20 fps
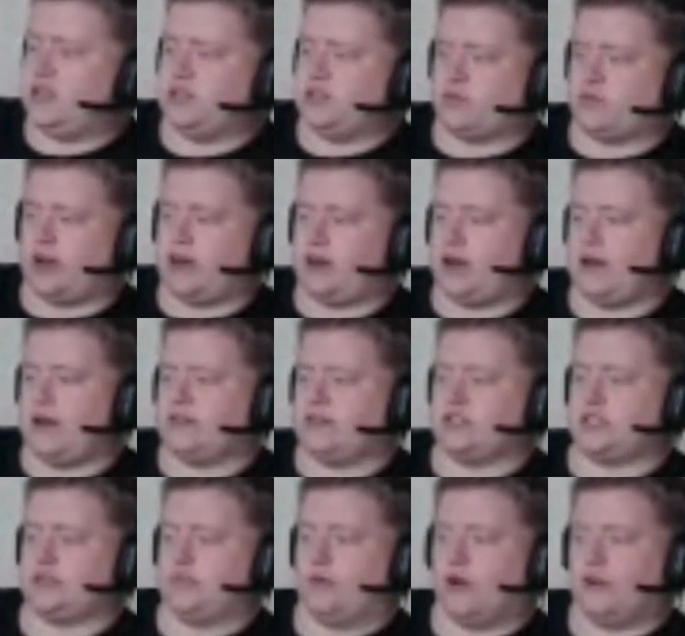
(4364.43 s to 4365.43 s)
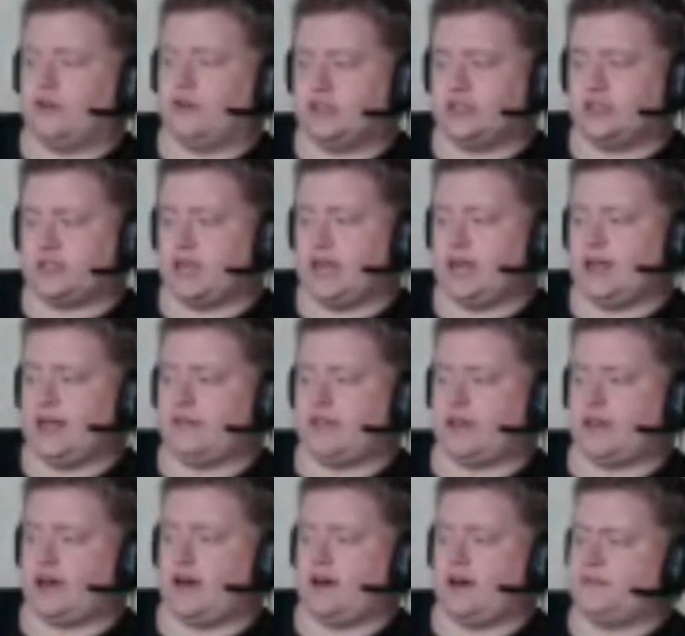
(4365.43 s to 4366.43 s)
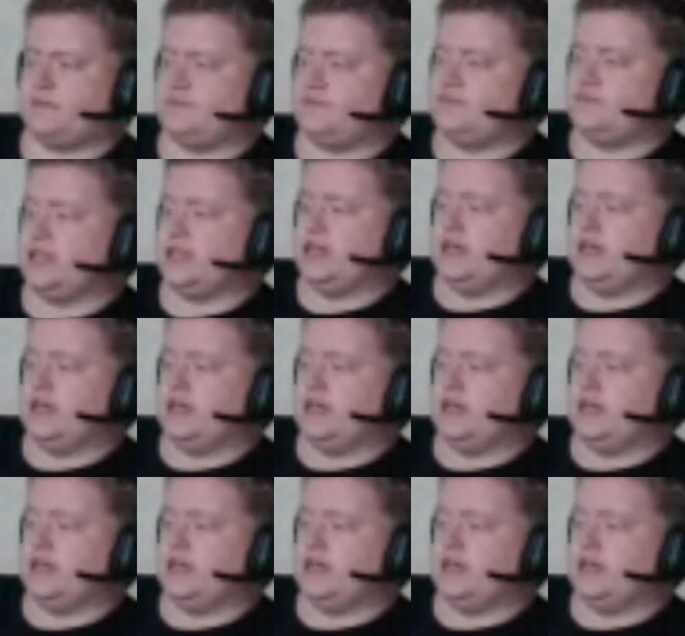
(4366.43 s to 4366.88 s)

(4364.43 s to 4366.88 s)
He's right now having a smoke, just leaning at the car.